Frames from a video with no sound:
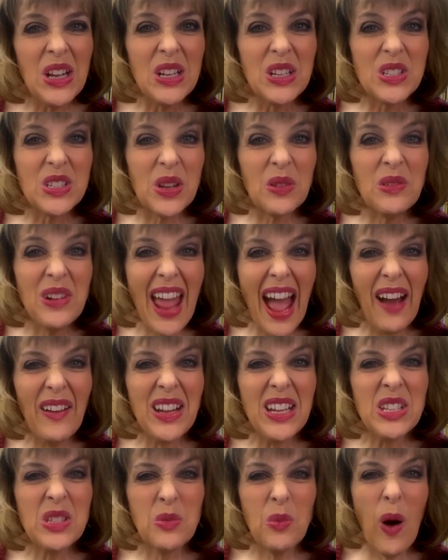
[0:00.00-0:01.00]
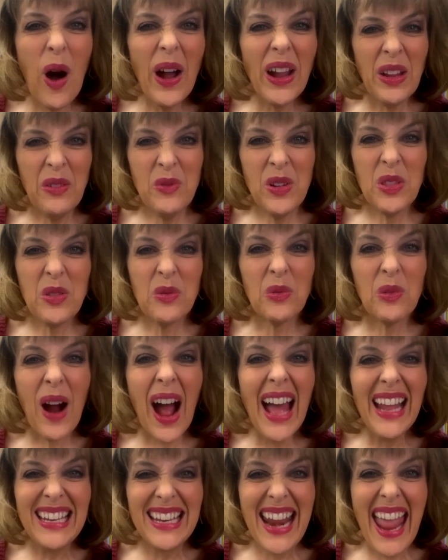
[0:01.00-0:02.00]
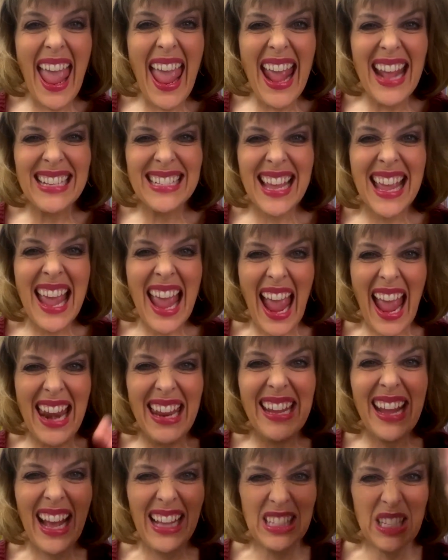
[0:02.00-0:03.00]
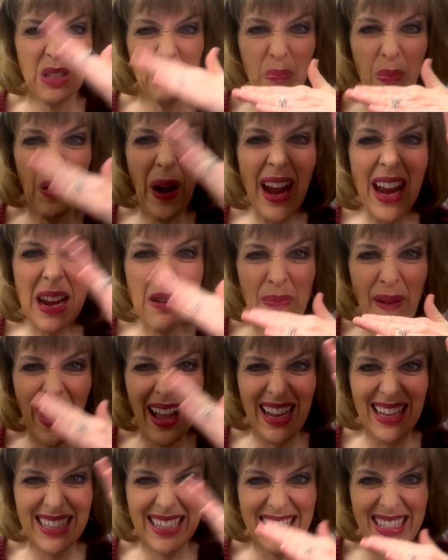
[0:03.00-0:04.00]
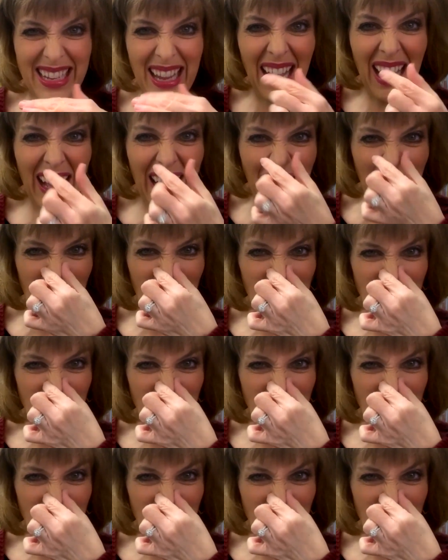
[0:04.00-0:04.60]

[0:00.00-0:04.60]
so now he's walking with rotten eggs and he got sprayed by a skunk.